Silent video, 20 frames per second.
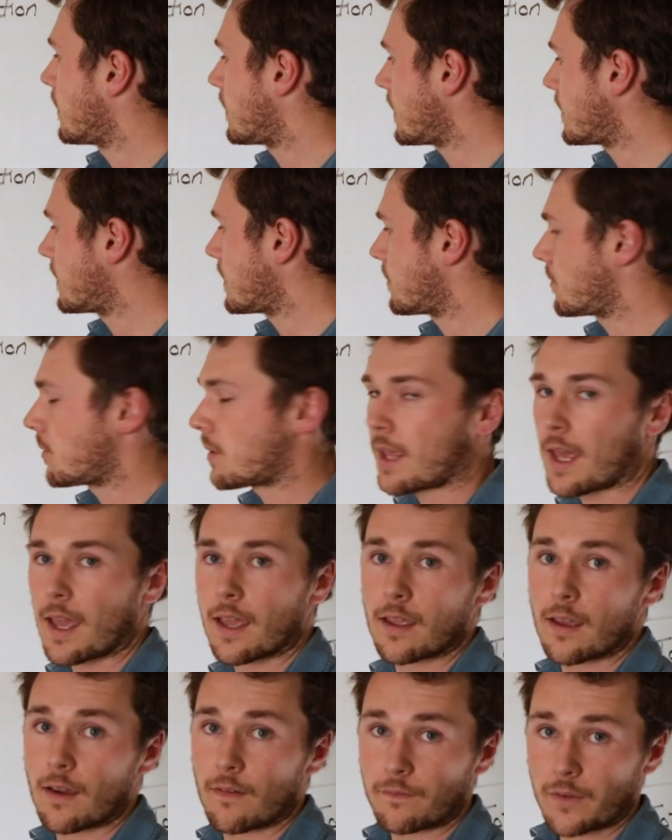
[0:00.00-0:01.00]
This is with
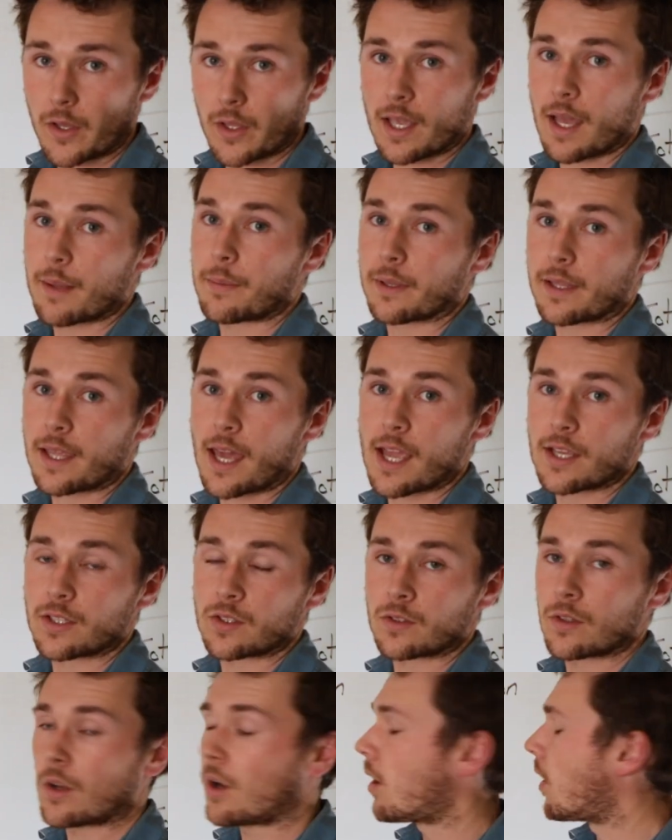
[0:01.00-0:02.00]
a foliar application